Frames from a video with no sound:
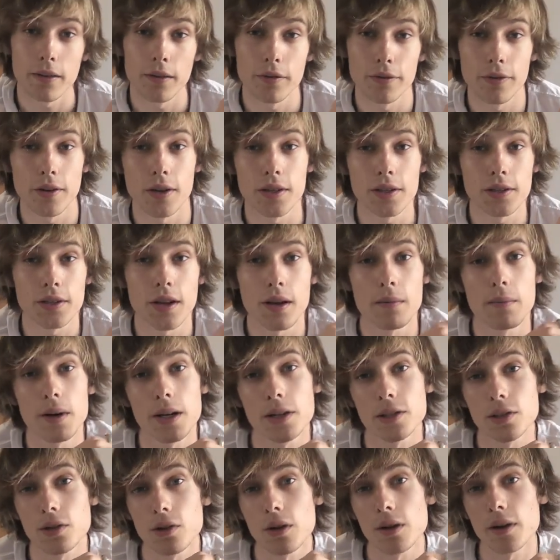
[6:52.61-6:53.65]
The first time I
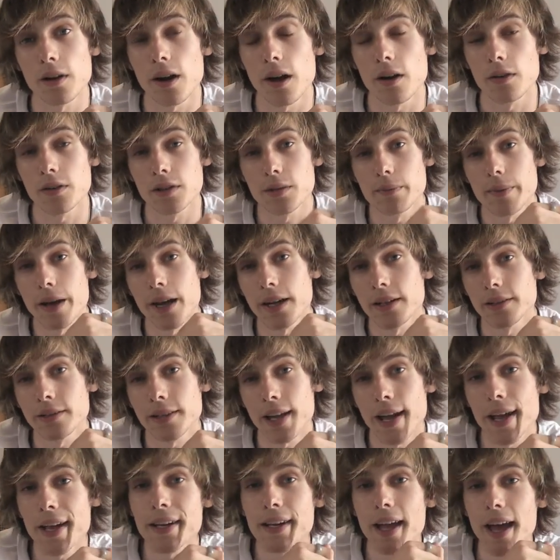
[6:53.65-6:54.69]
saw it, I was about
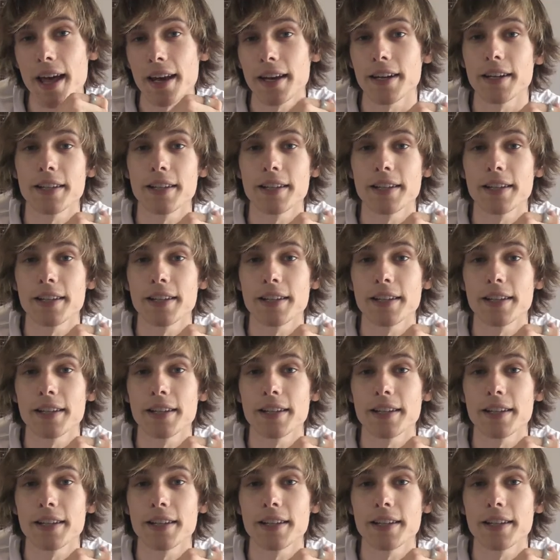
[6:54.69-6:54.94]
10 and